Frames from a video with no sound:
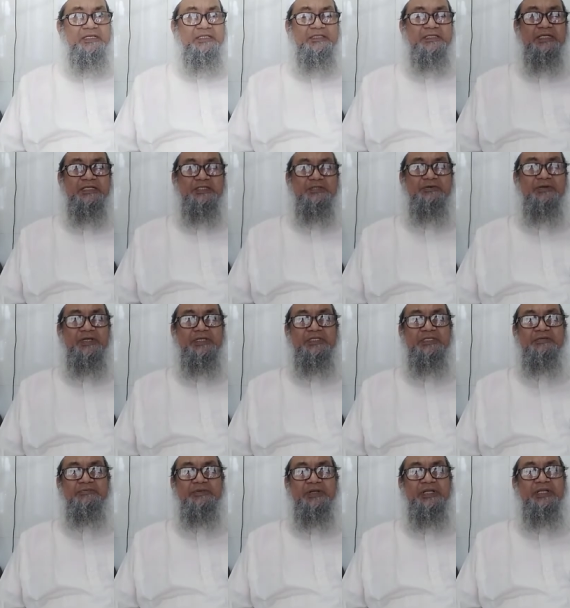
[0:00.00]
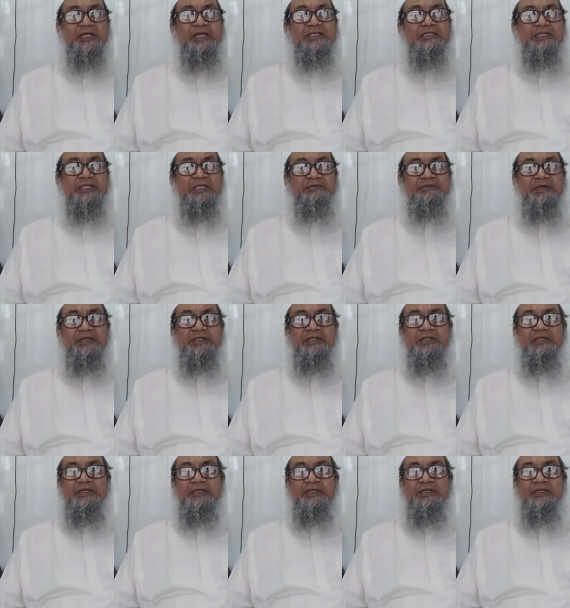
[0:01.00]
That's why the bradykinin level